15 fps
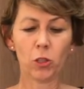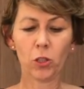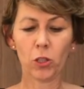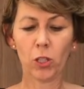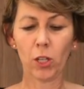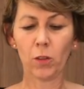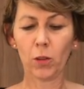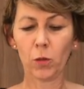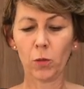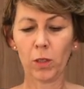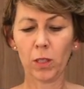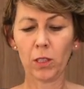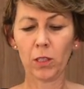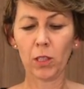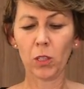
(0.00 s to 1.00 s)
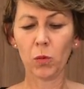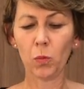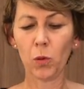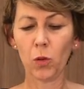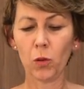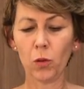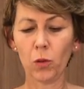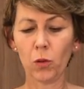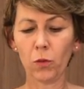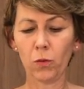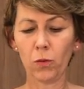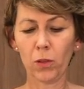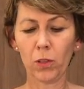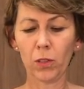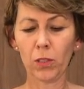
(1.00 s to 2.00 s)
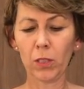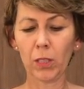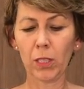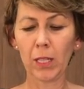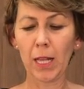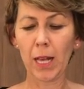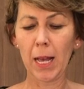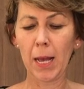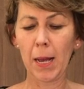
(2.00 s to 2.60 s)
you serve it with is these beautiful